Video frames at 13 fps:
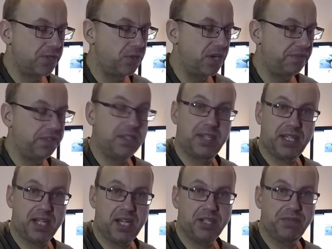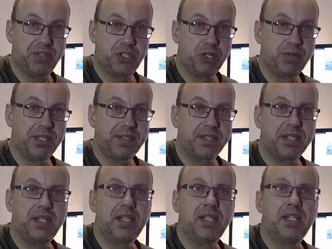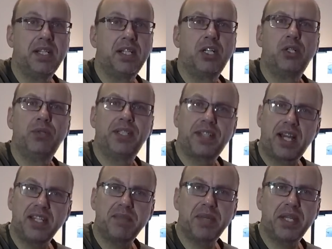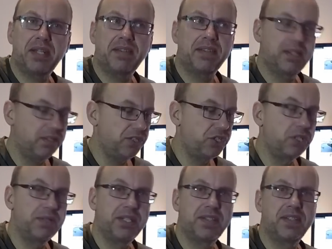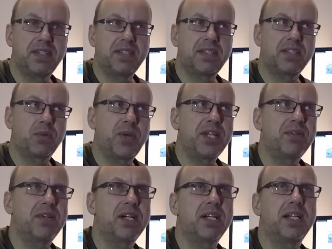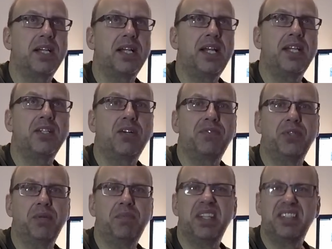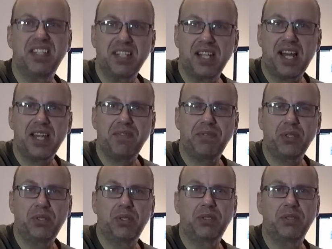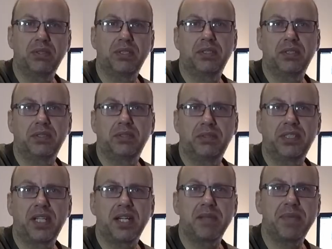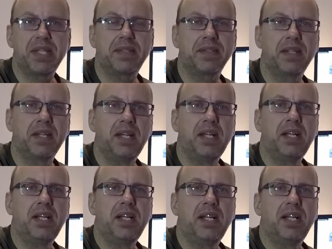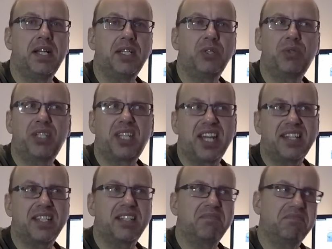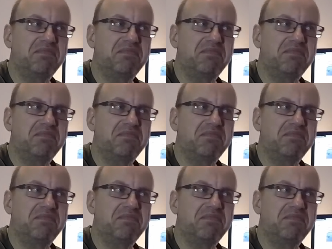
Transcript: You have this kind of insurance. Retirement insurance is when you are end of your business life, you go to retirement, you get